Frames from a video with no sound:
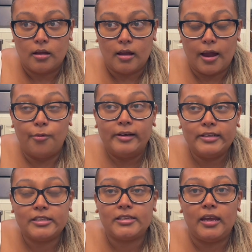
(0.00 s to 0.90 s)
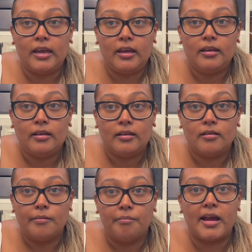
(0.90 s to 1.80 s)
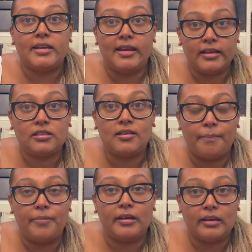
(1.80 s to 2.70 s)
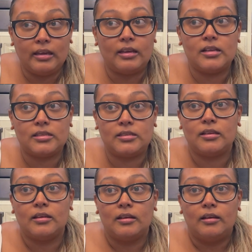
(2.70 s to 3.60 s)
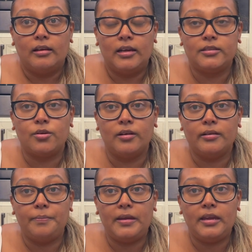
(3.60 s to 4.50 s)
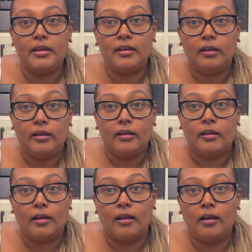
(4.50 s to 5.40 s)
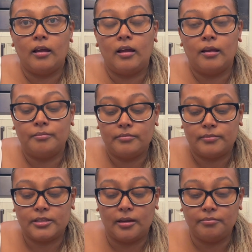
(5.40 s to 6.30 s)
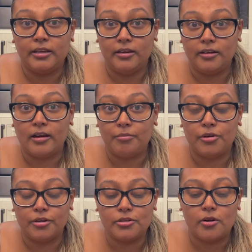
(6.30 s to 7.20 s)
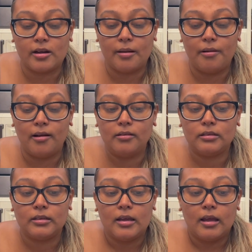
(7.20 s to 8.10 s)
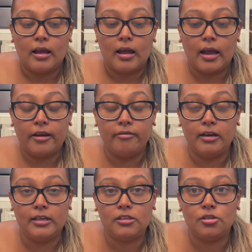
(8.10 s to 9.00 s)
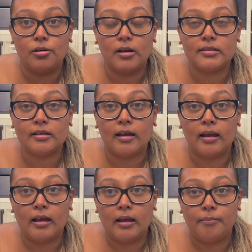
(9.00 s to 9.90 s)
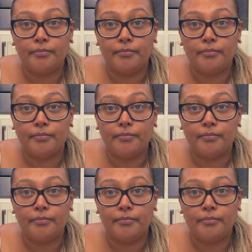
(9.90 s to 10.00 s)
want to say my next topic is going to be something good I'm going to talk about. I really thought a